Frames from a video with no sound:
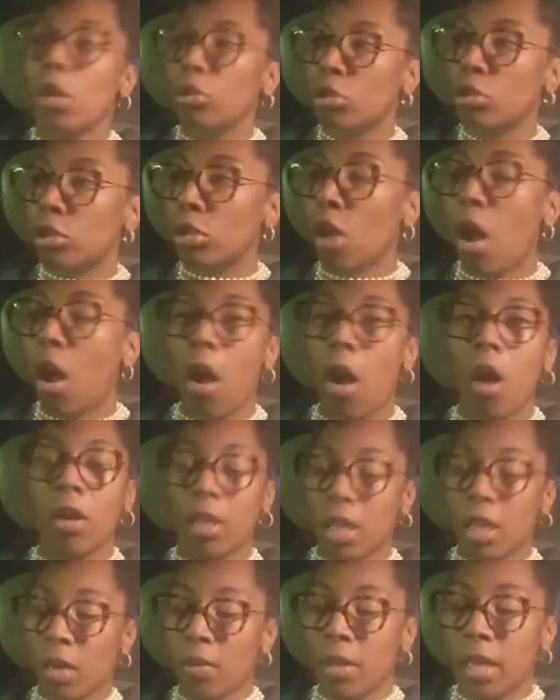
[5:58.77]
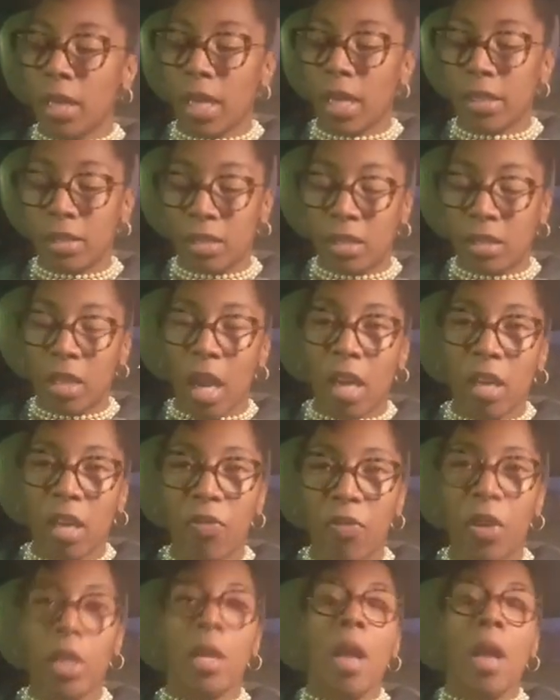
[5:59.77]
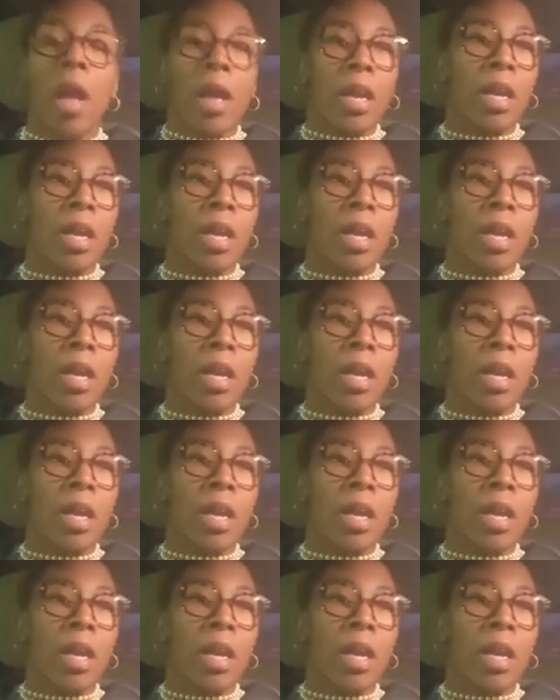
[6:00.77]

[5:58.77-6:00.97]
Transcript: Saul, here it is, David,